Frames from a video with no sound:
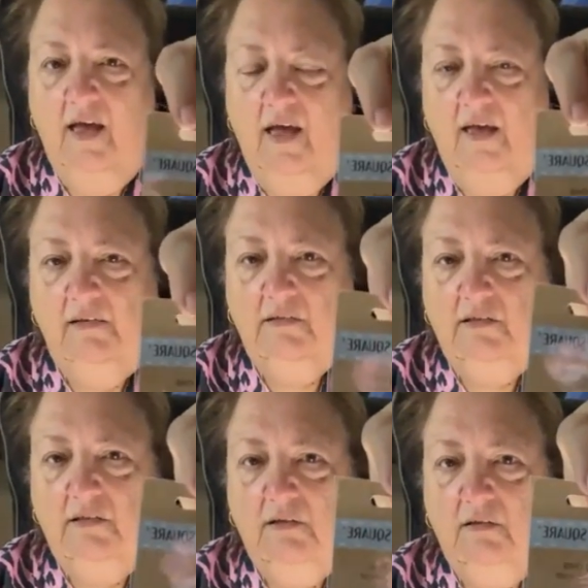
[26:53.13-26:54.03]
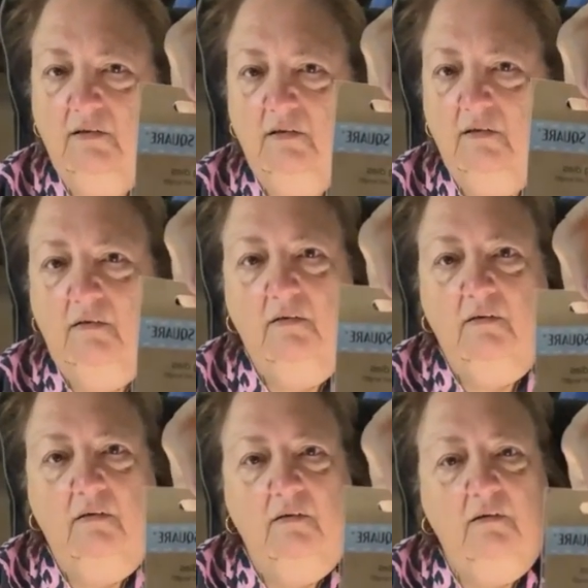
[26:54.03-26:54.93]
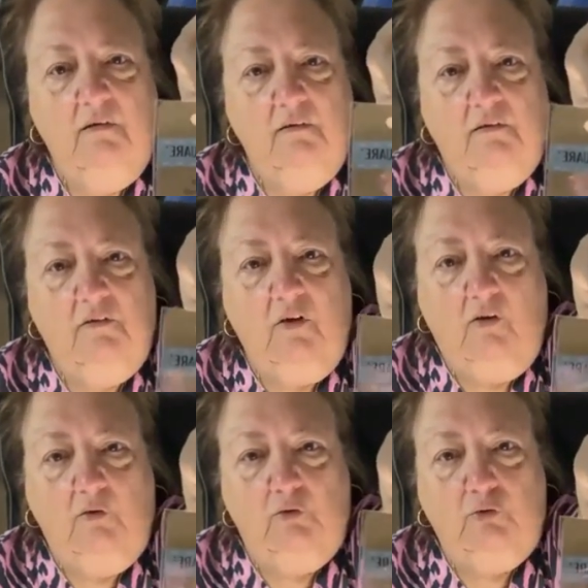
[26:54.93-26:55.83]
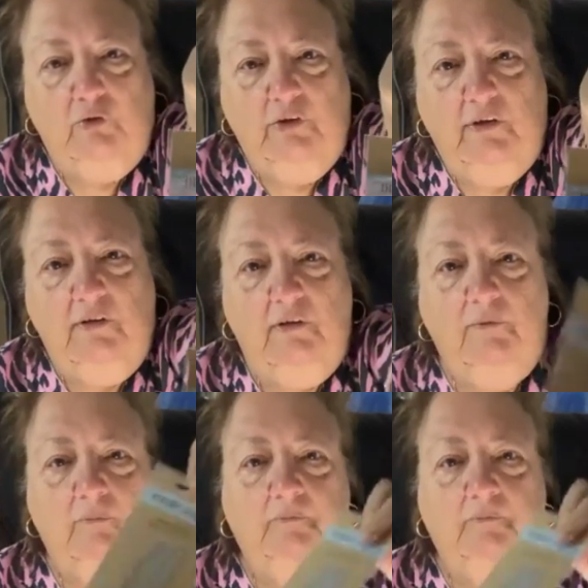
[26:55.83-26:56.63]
at the Dollar Tree.